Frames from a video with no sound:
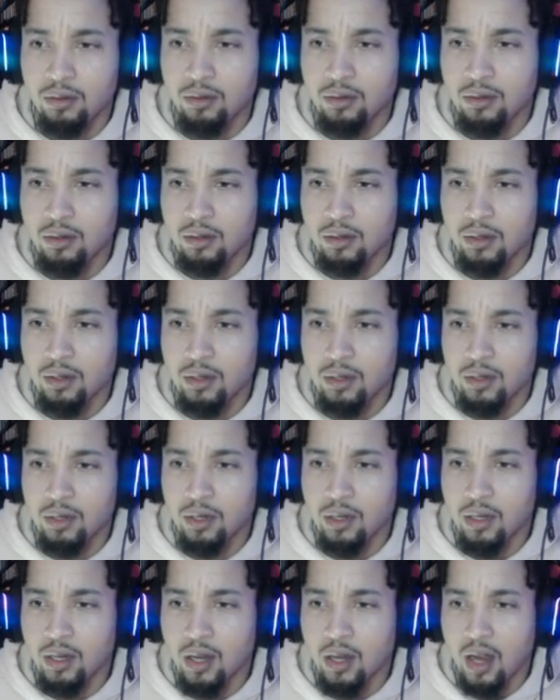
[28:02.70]
No.
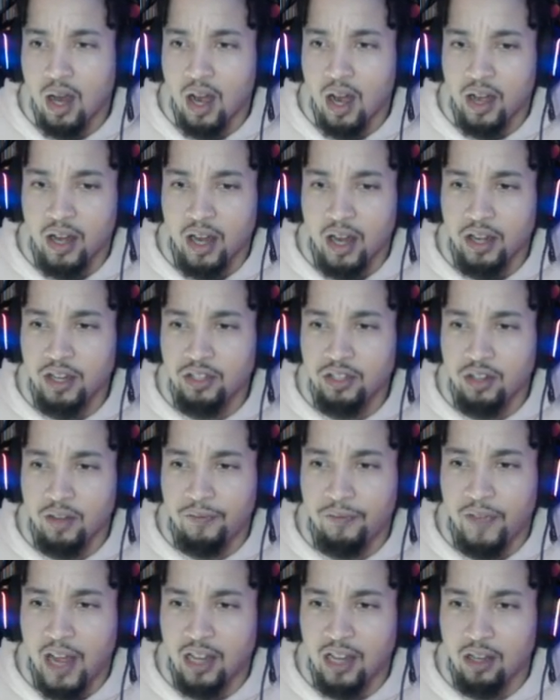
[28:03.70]
Alright, I need you to
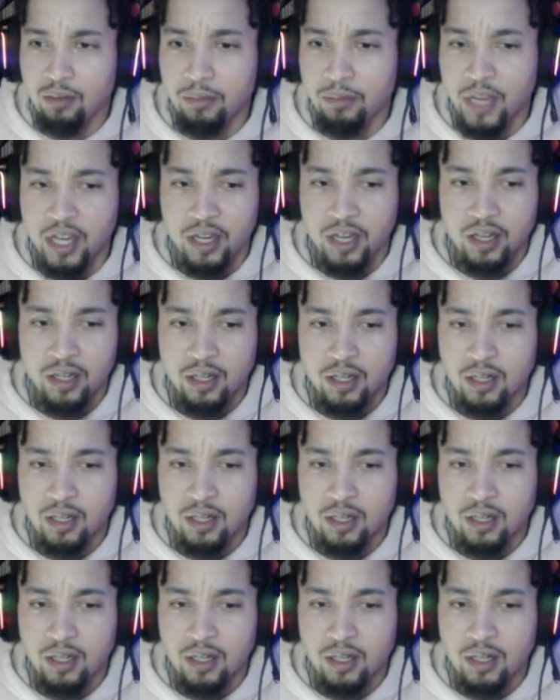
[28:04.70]
follow me.